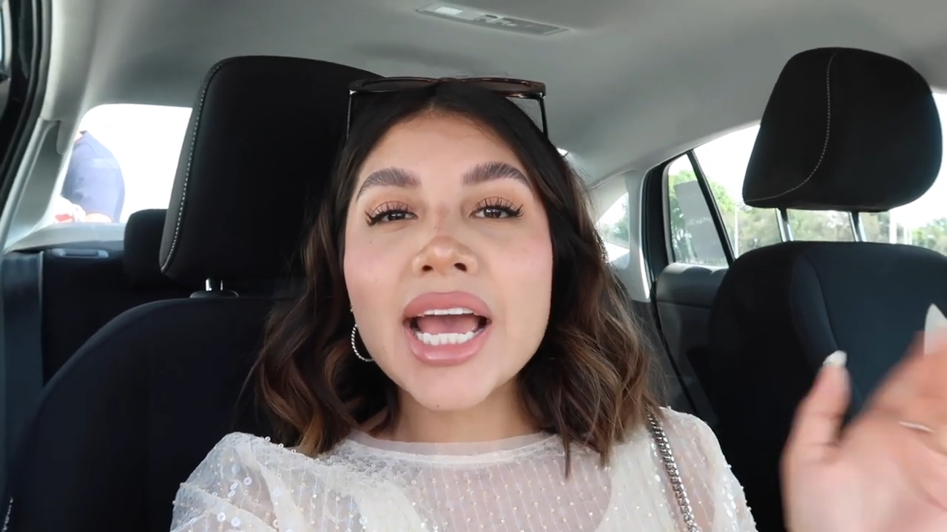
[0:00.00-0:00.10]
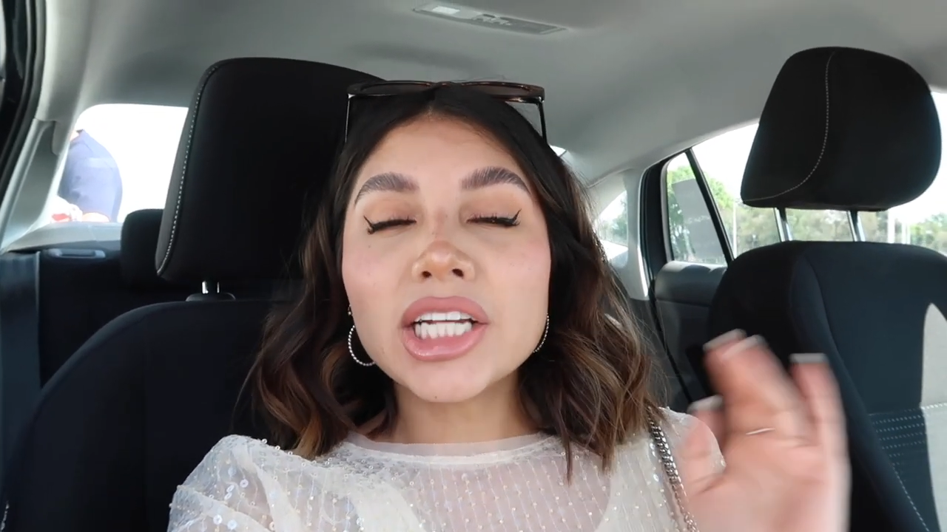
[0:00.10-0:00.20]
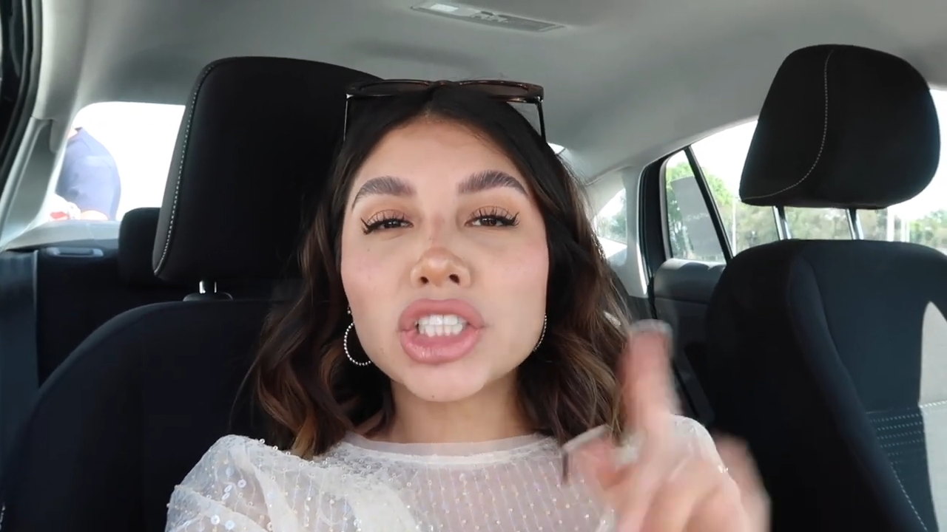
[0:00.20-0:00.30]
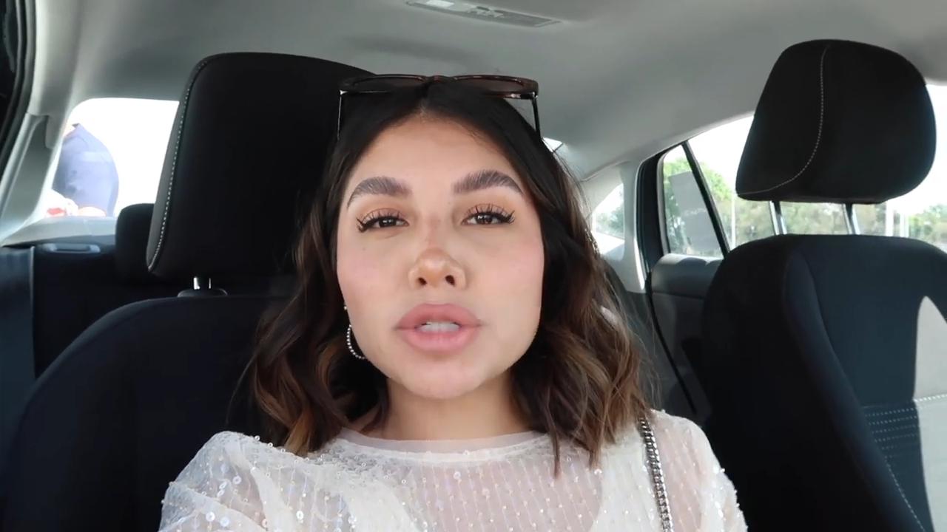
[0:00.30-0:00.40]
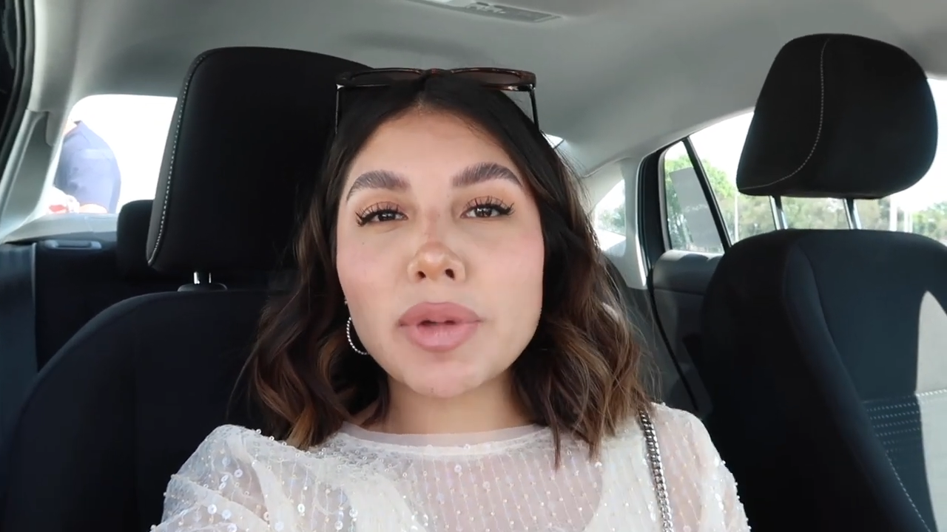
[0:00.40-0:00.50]

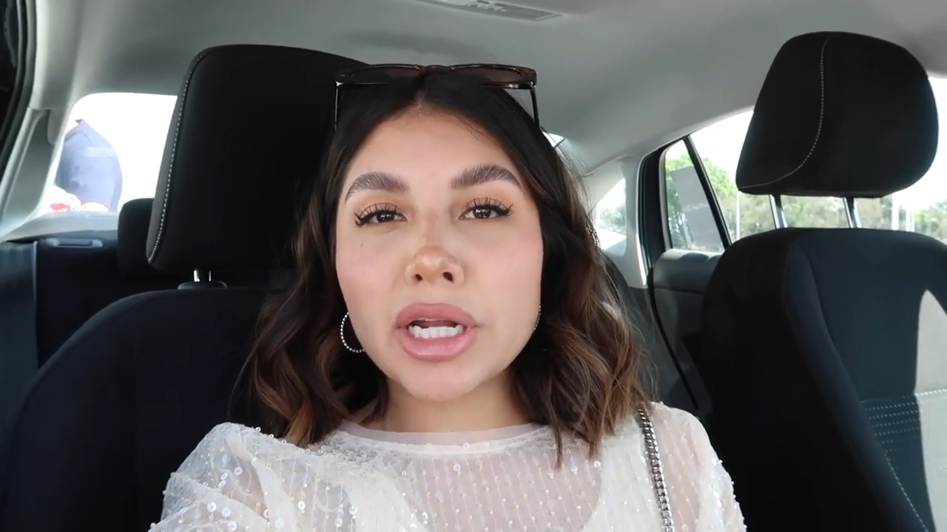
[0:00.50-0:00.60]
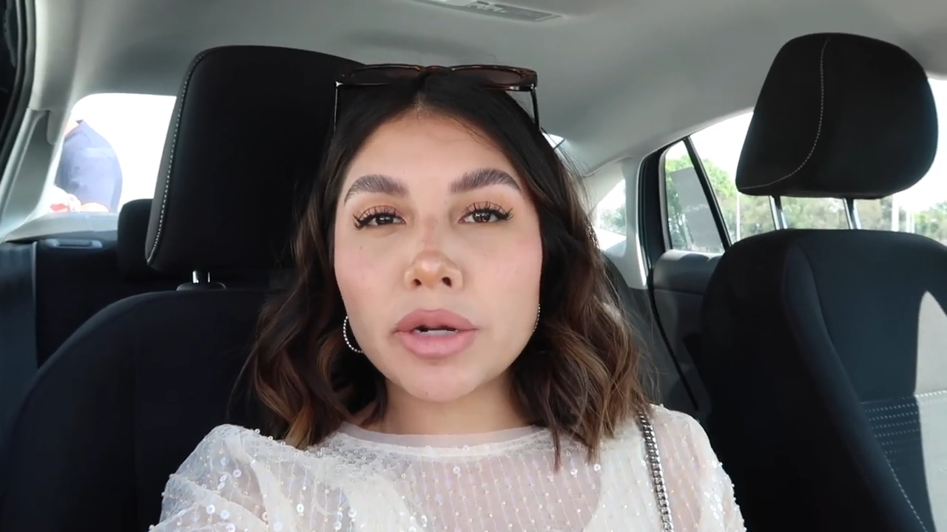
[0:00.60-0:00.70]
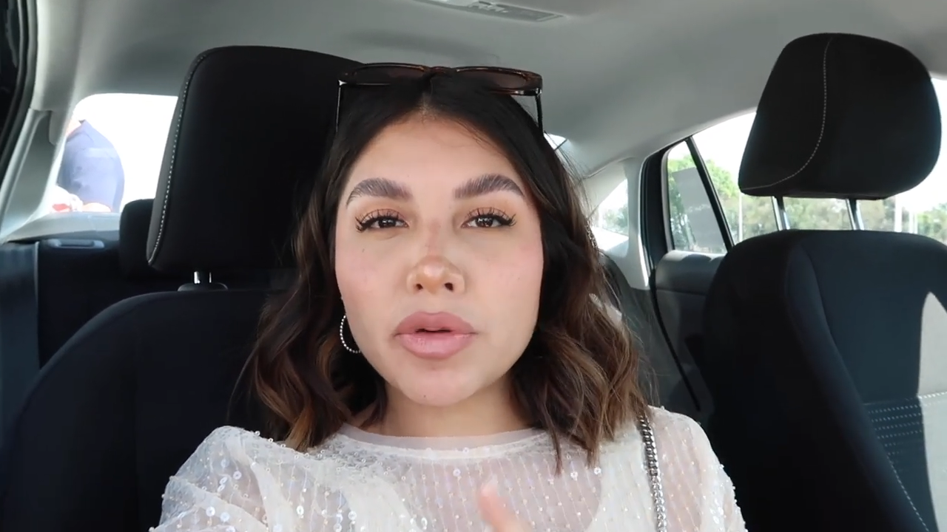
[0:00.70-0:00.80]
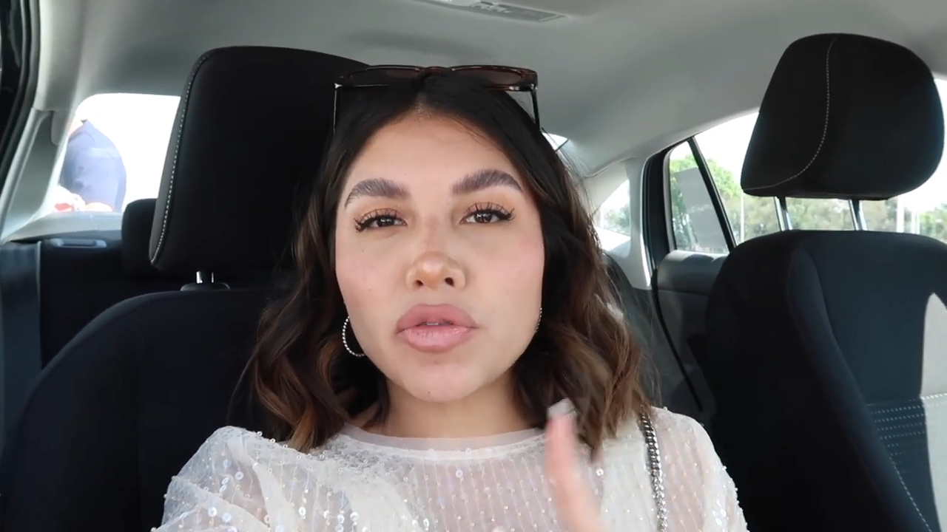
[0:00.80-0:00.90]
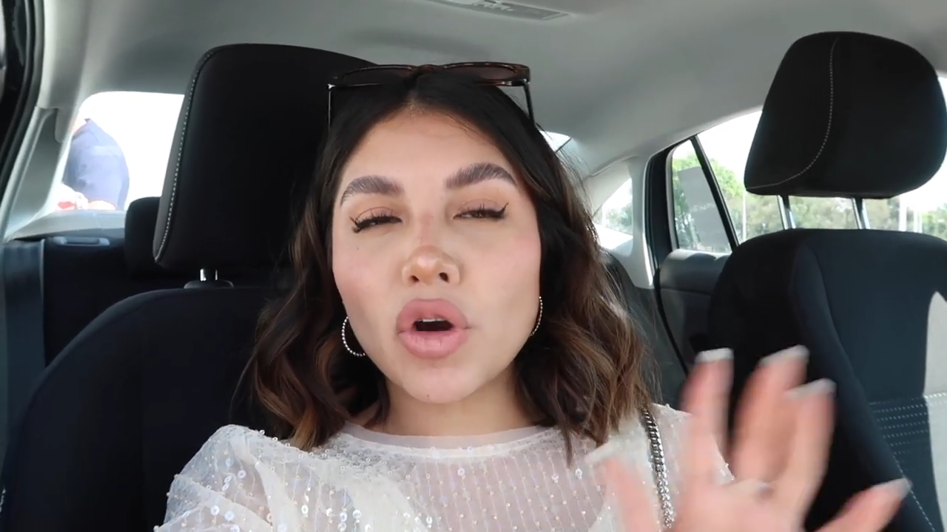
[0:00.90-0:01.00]
She's been here
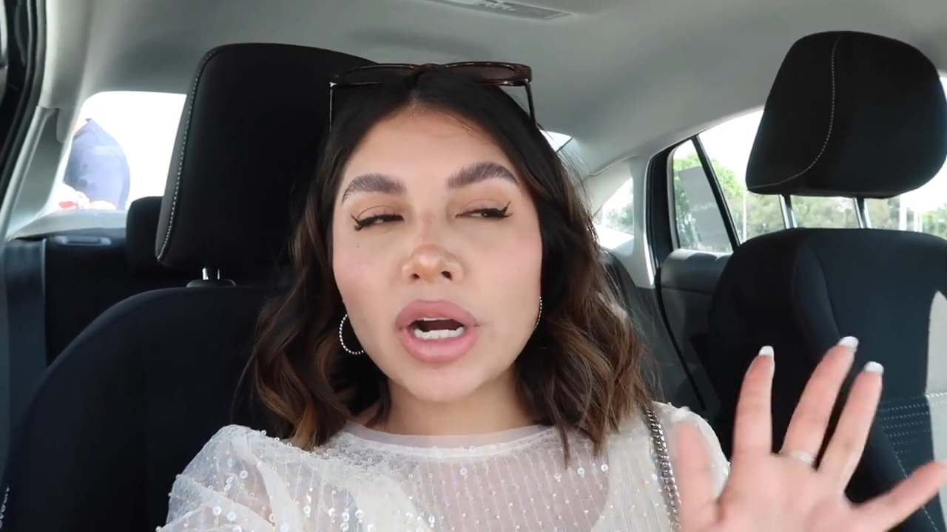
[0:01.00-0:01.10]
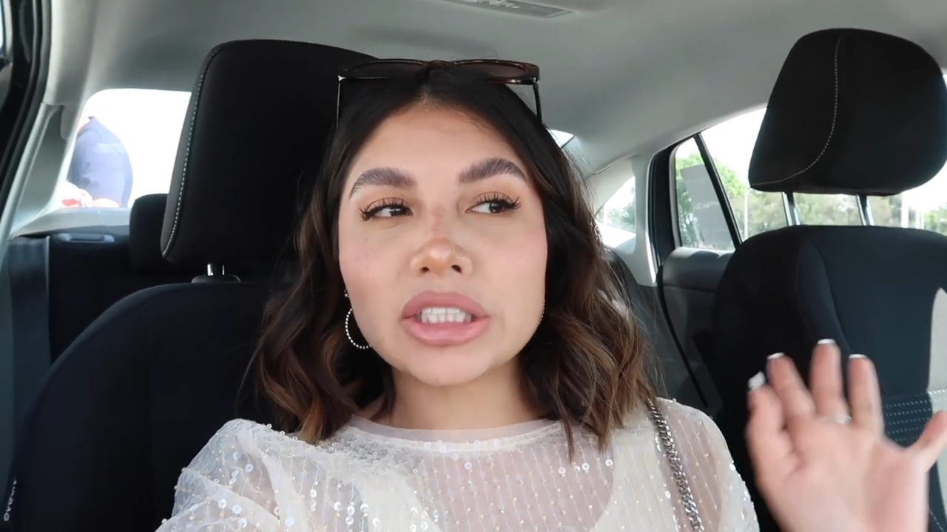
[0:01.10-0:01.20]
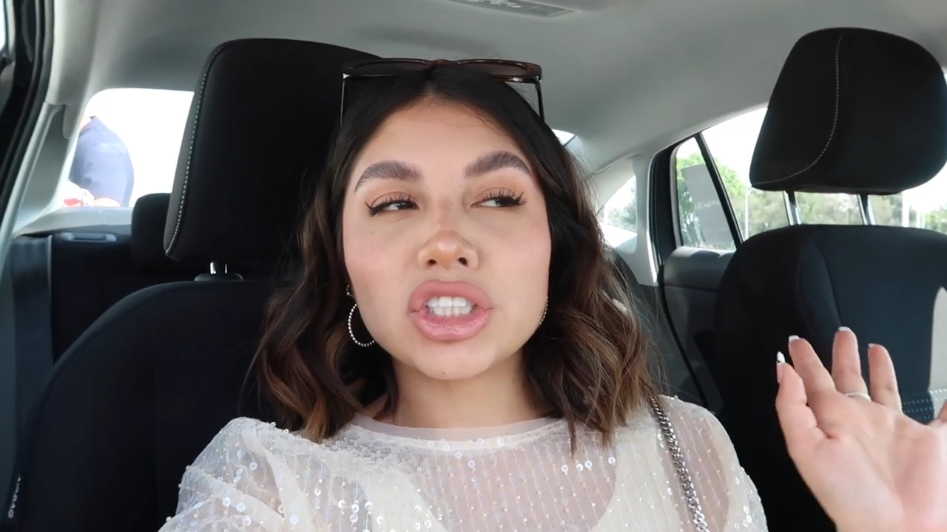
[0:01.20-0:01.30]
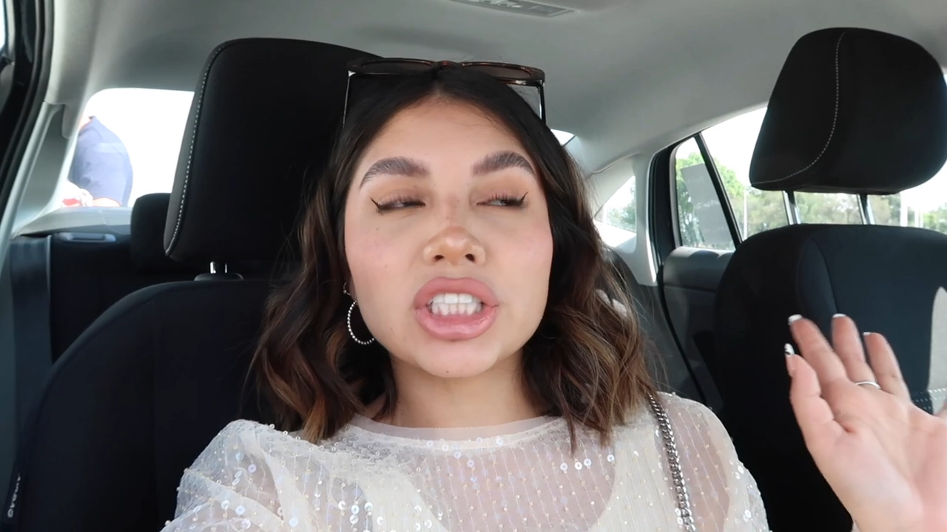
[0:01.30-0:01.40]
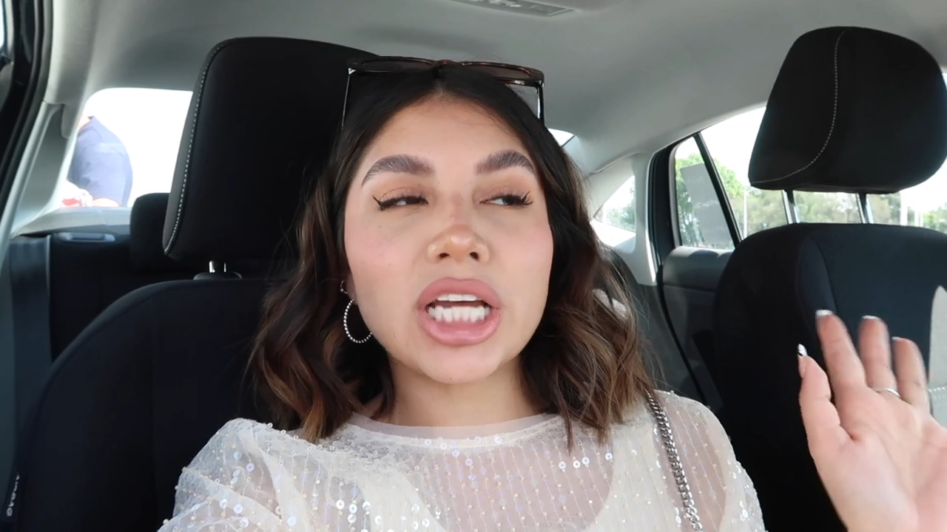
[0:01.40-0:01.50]
before
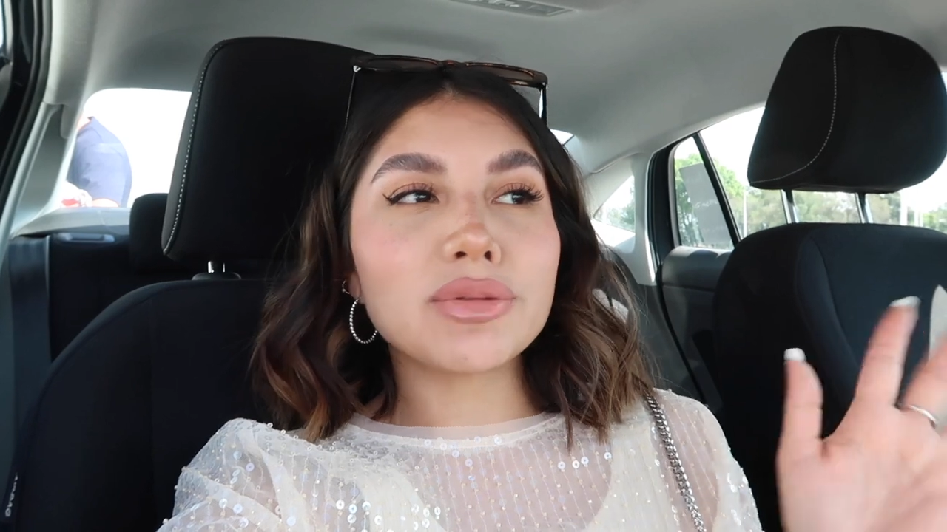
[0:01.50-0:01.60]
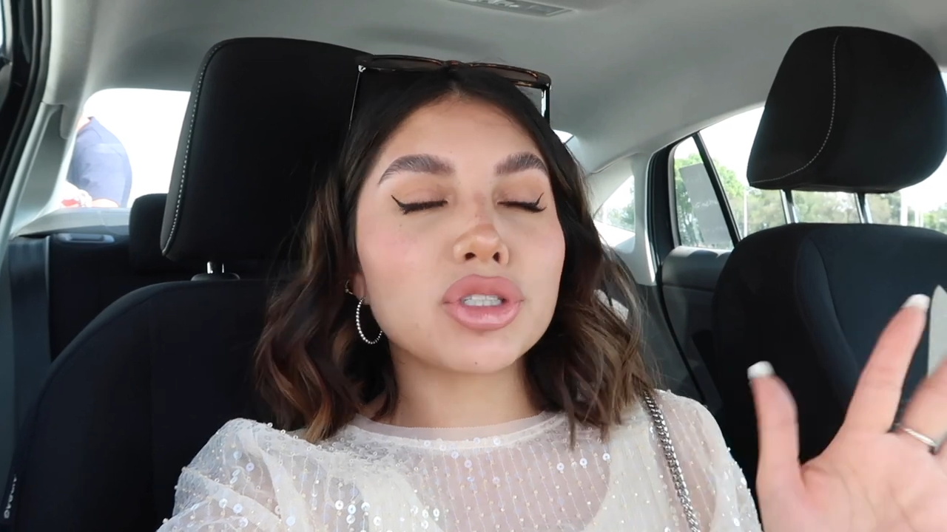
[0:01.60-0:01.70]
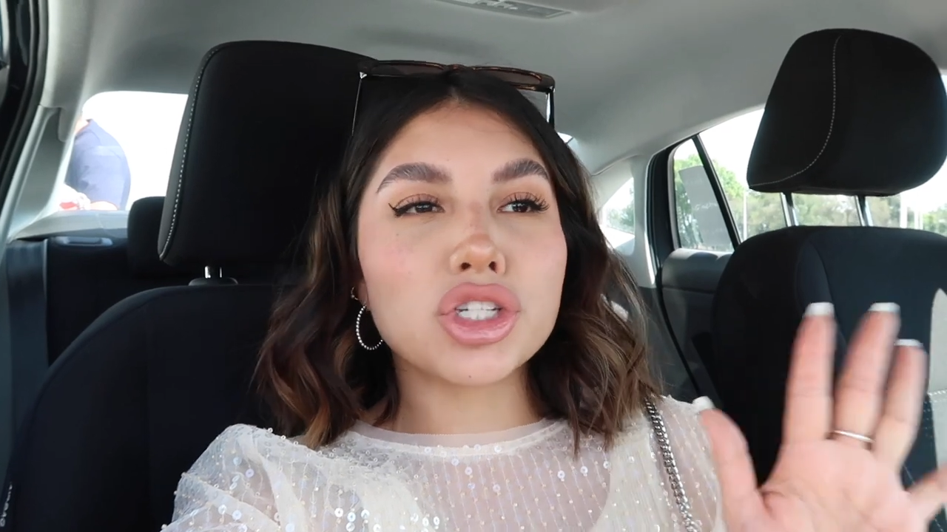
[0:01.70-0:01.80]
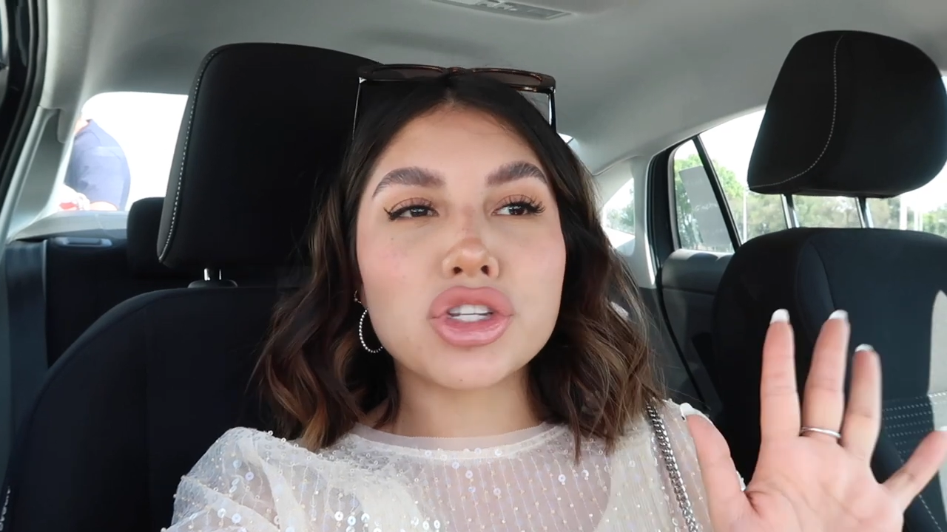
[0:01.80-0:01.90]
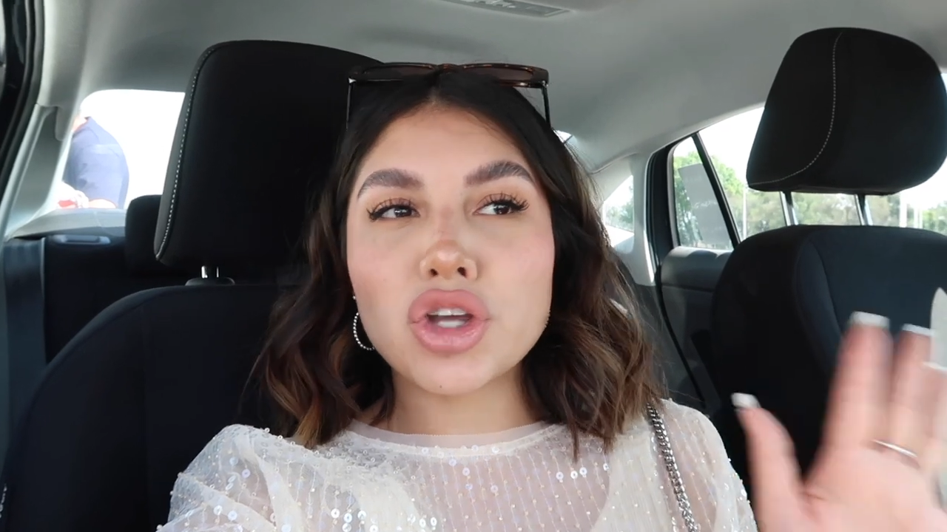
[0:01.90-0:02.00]
and she said it
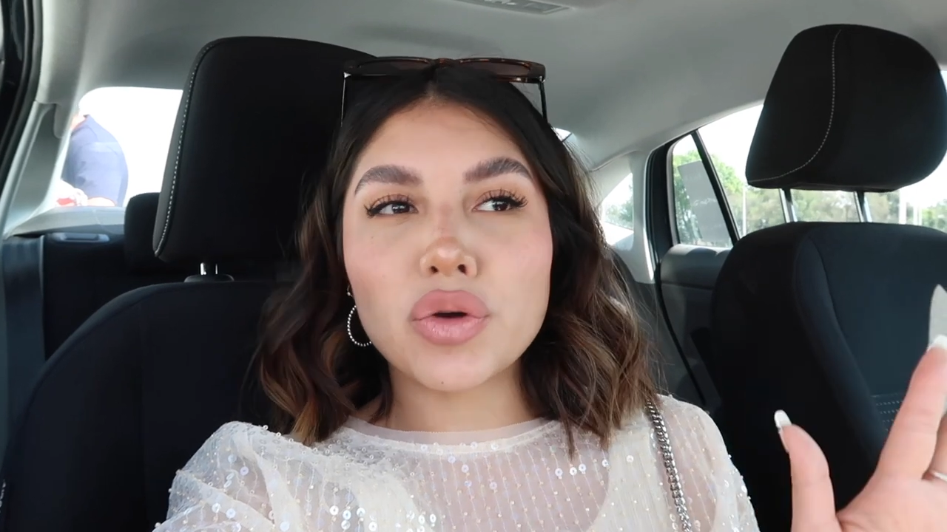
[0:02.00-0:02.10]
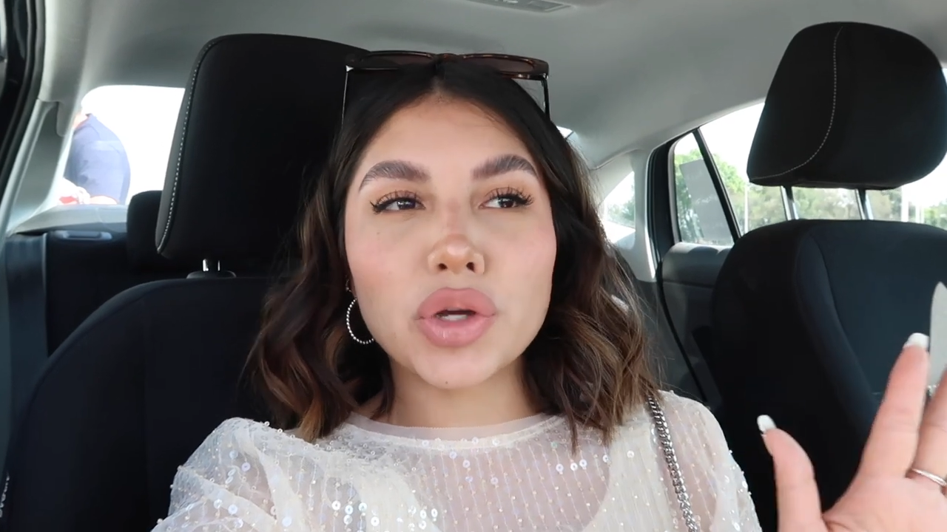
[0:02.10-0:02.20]
was just so